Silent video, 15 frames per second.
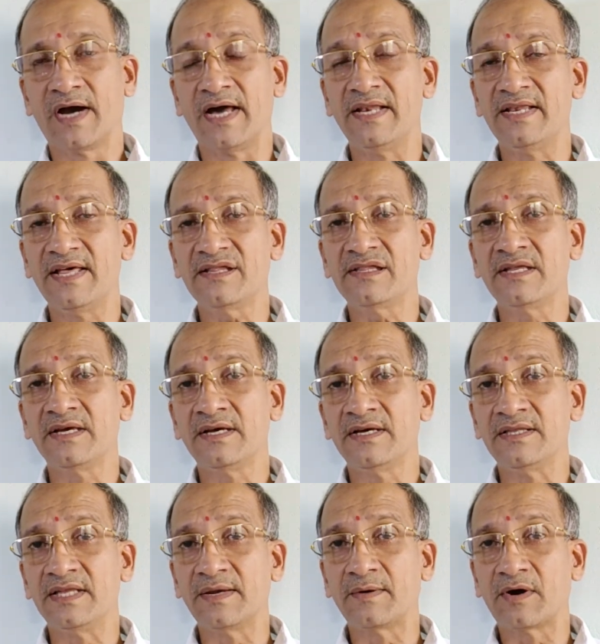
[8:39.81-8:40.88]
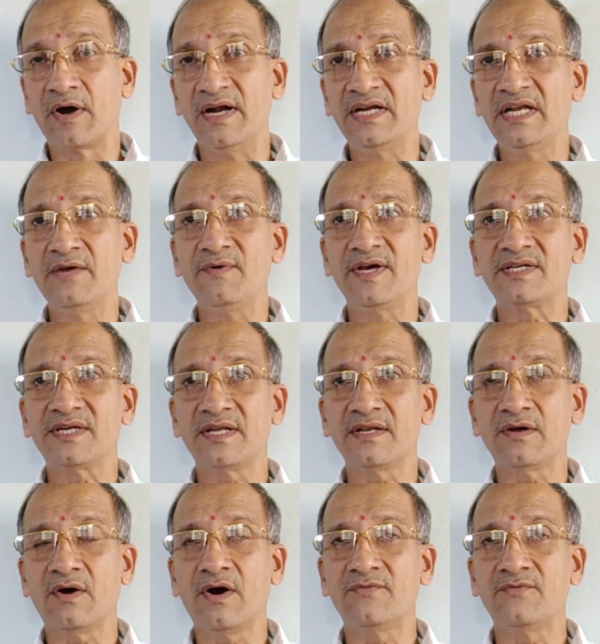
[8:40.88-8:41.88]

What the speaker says: unless the cultivation